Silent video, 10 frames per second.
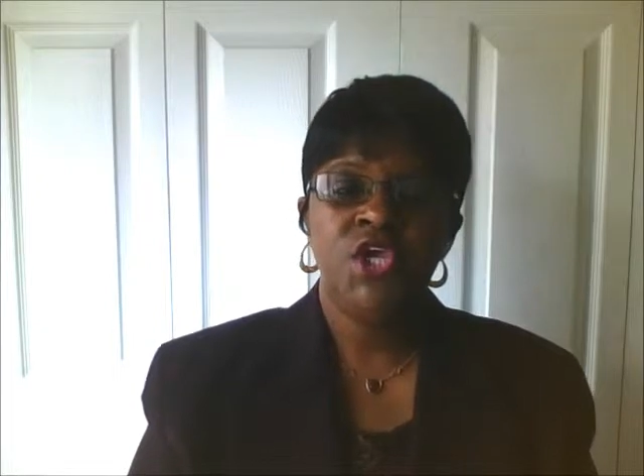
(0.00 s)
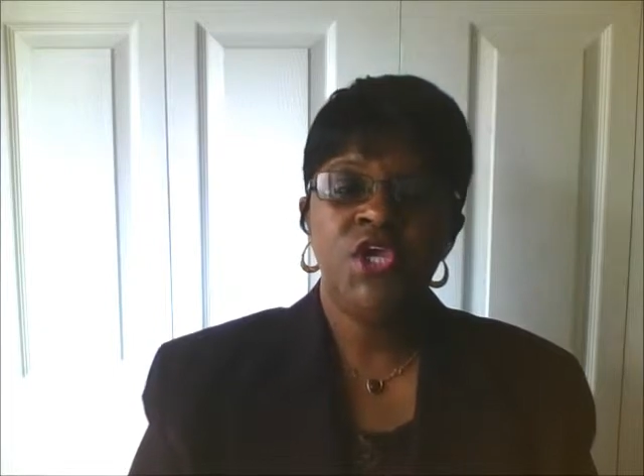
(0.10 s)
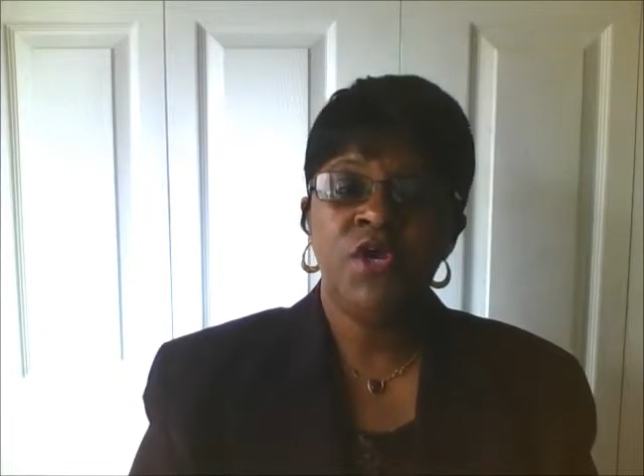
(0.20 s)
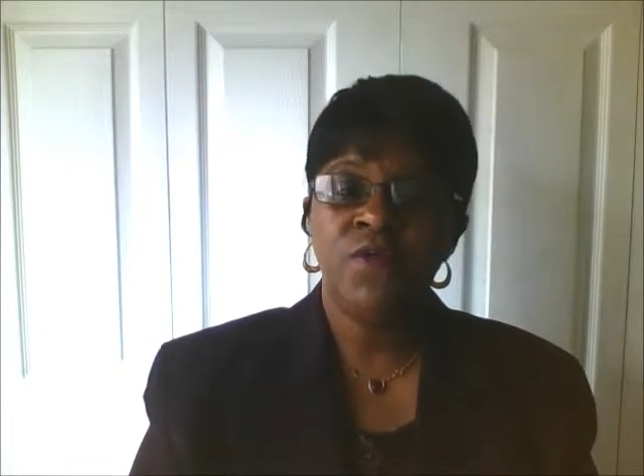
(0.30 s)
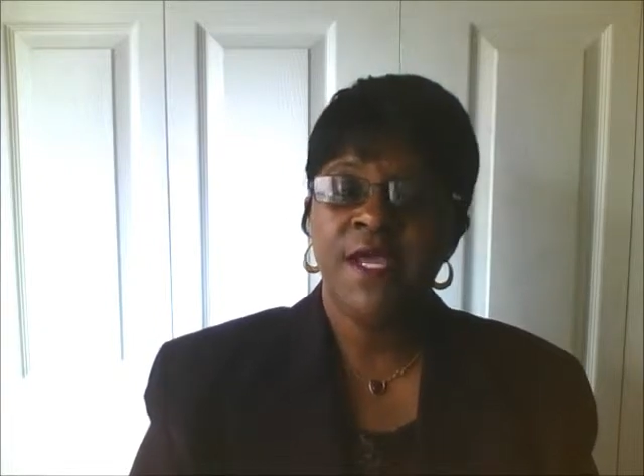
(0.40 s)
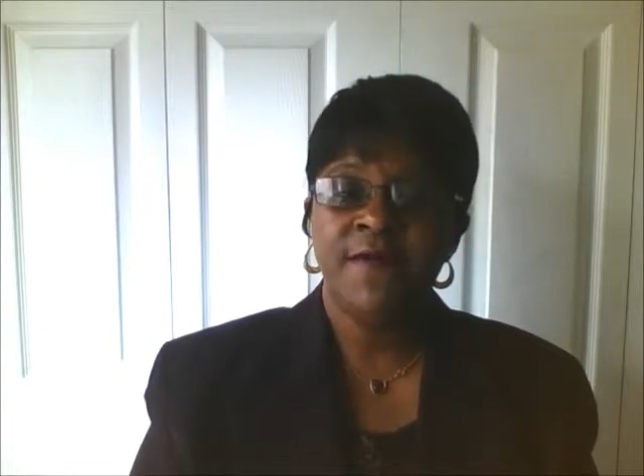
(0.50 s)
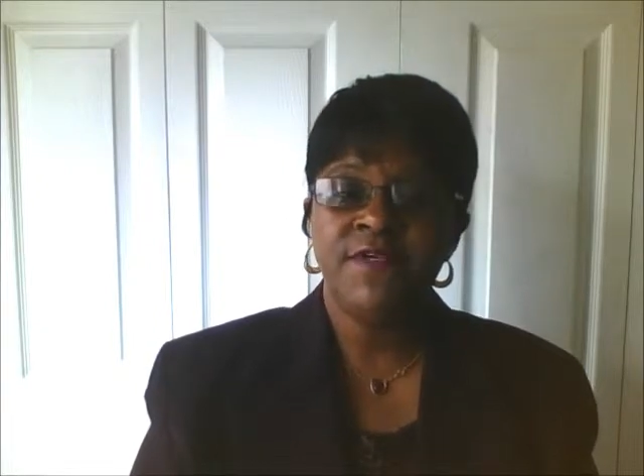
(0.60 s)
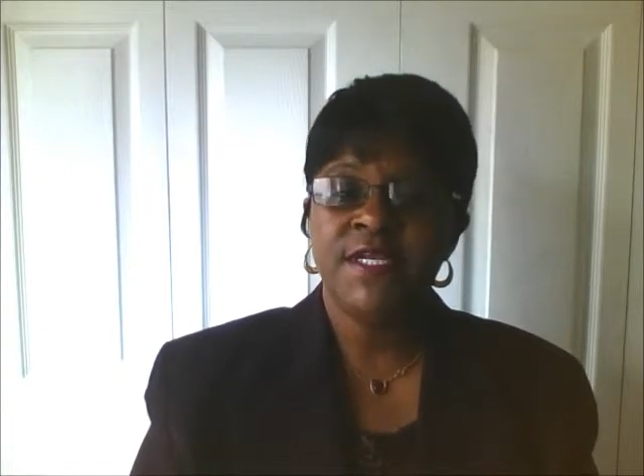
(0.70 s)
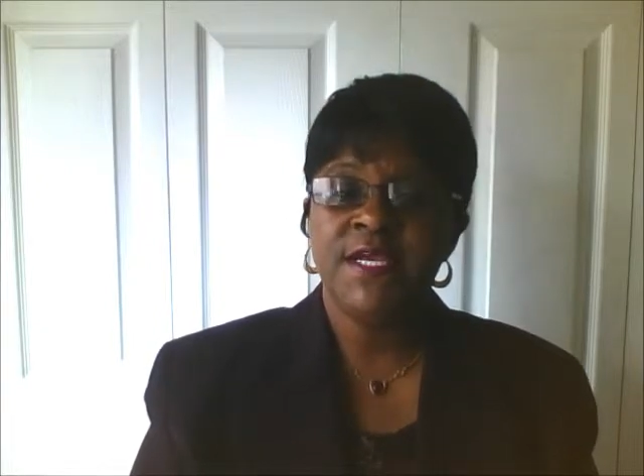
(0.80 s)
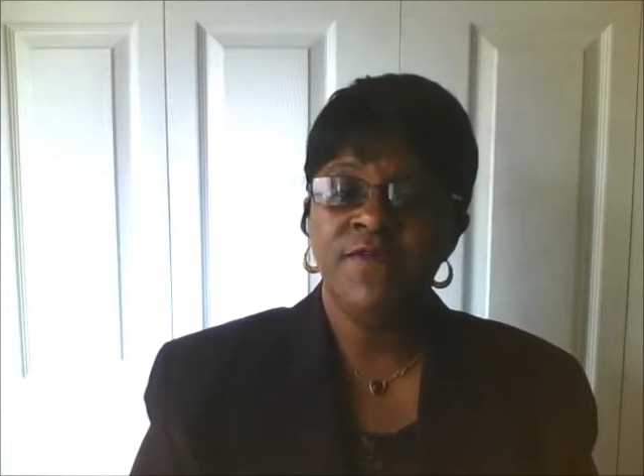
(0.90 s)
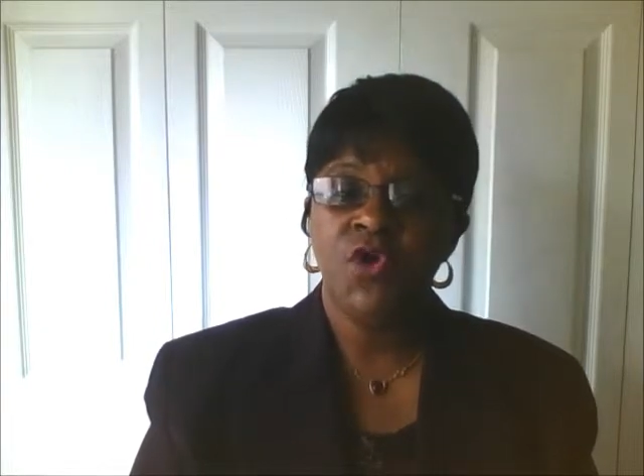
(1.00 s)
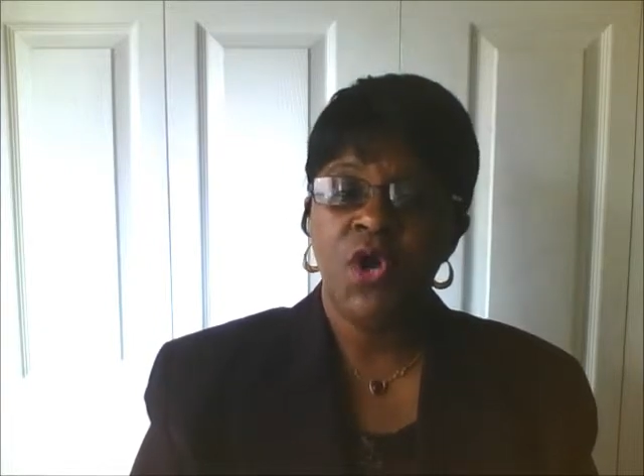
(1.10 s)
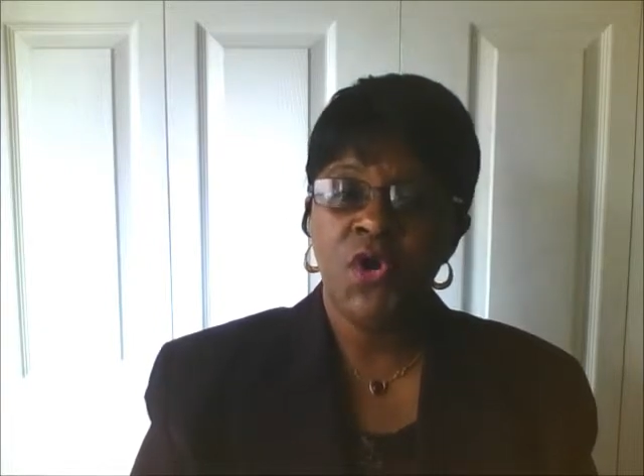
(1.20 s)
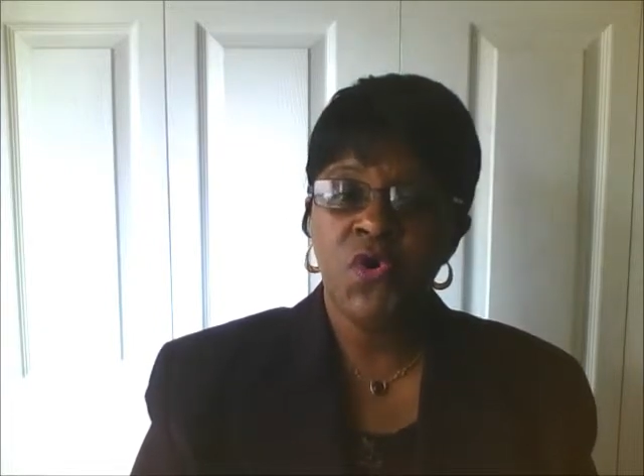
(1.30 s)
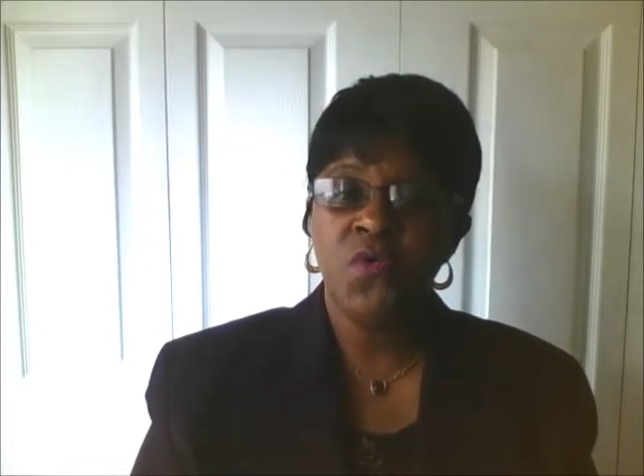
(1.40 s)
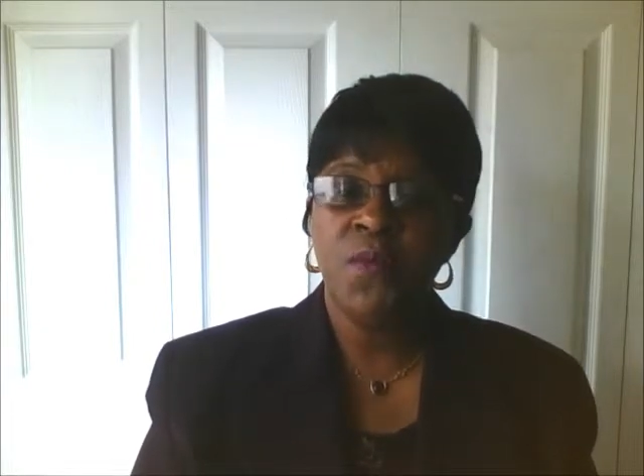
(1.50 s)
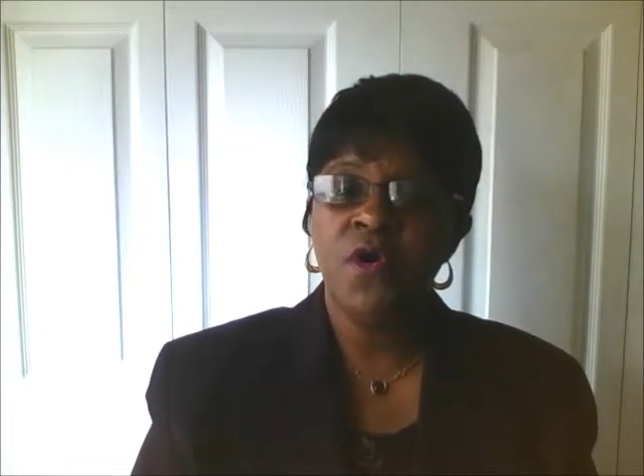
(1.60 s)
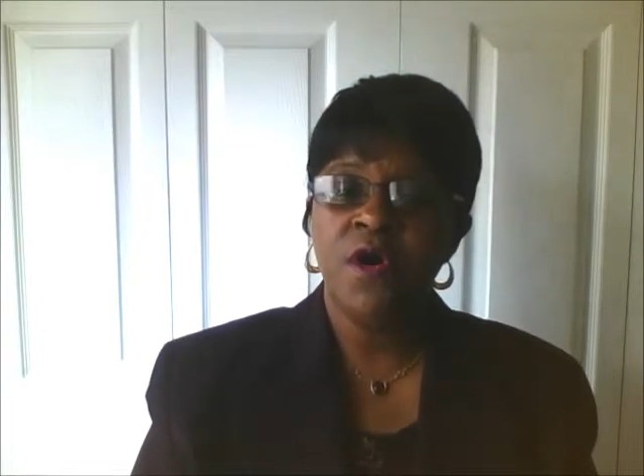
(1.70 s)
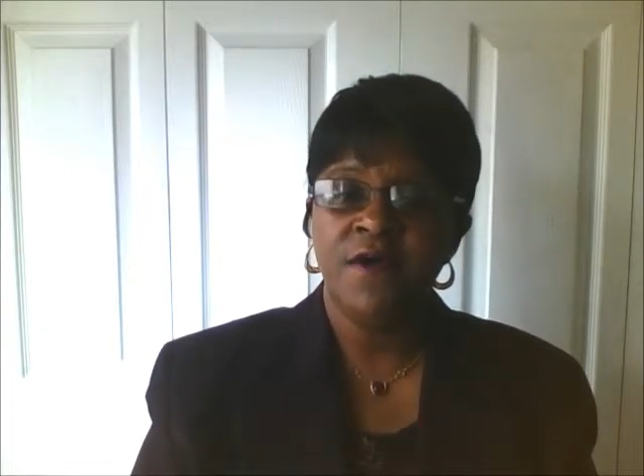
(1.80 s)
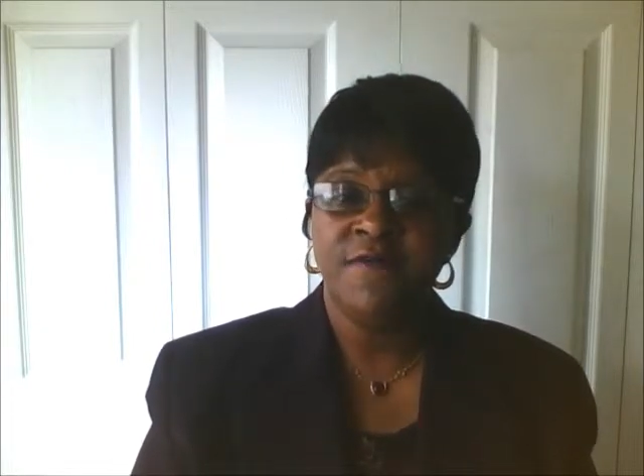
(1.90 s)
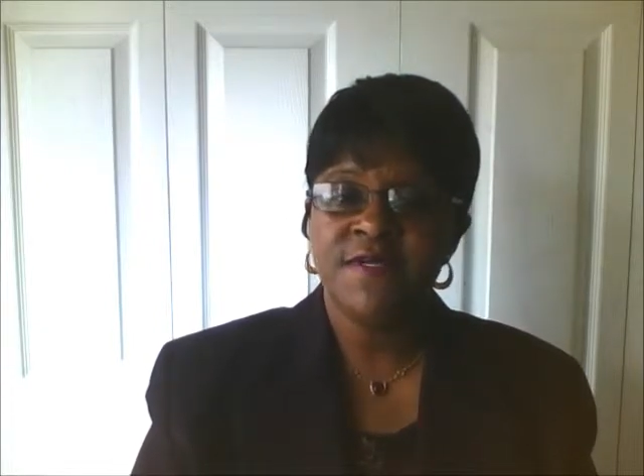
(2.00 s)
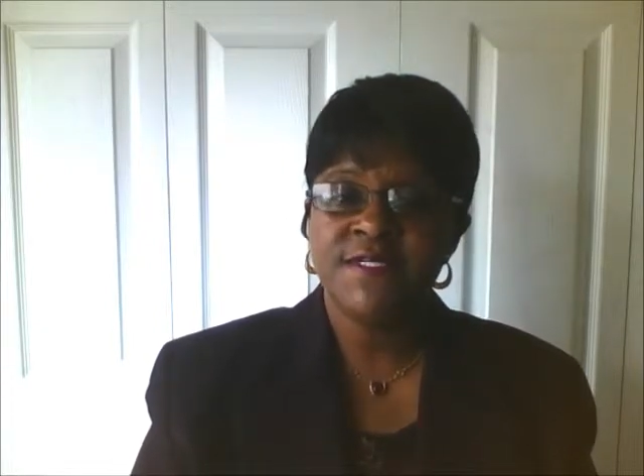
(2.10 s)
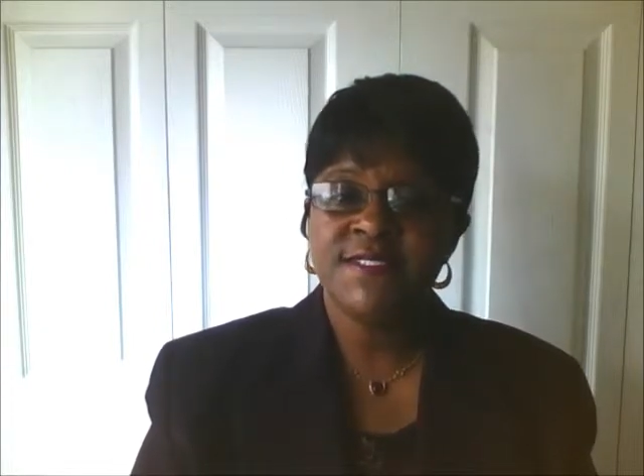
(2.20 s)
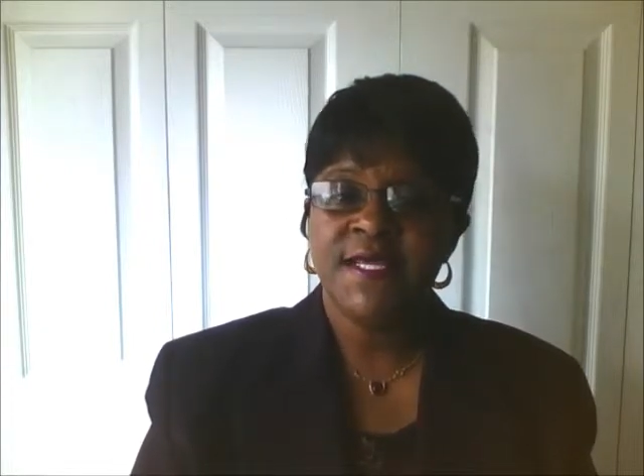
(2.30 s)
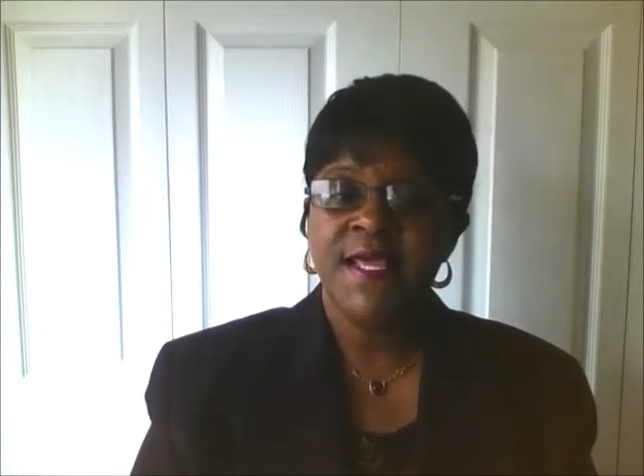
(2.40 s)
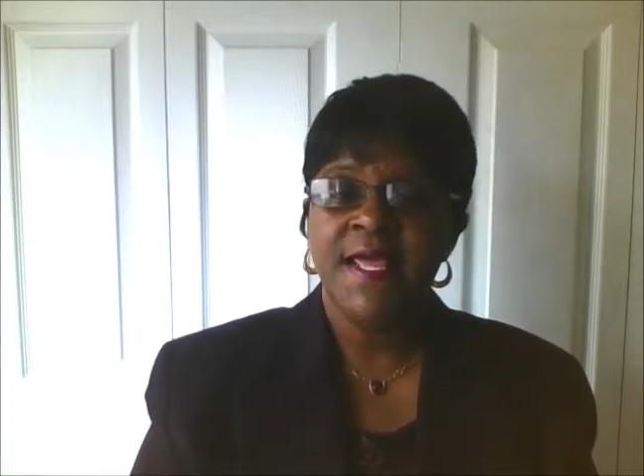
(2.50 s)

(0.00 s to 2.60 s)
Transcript: You don't have to leave your home or office,